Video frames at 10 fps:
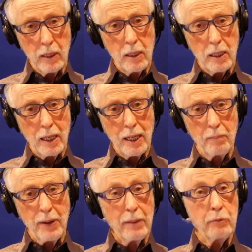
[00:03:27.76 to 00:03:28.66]

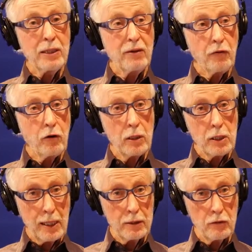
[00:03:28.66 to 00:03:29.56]
bad breathing for all
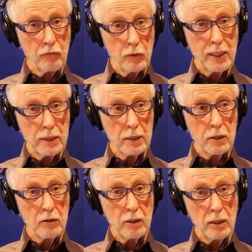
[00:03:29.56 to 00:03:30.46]
kinds of
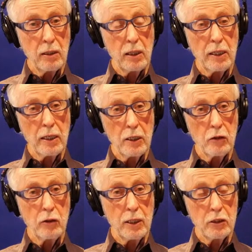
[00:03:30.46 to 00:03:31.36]
reasons. And a
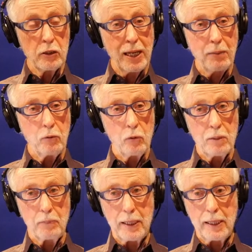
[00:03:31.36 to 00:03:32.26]
good example would
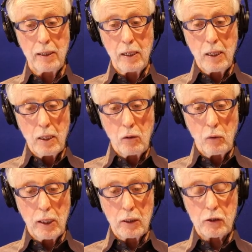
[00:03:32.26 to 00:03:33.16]
be
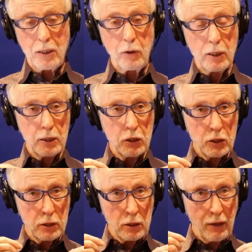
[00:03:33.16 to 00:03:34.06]
where someone is
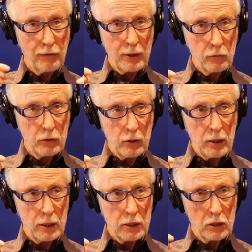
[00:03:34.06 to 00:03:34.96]

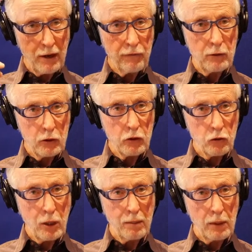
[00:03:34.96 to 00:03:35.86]
suffered with
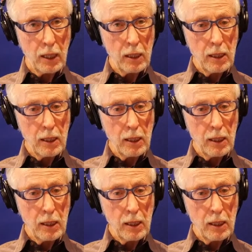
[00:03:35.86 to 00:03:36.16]
trauma,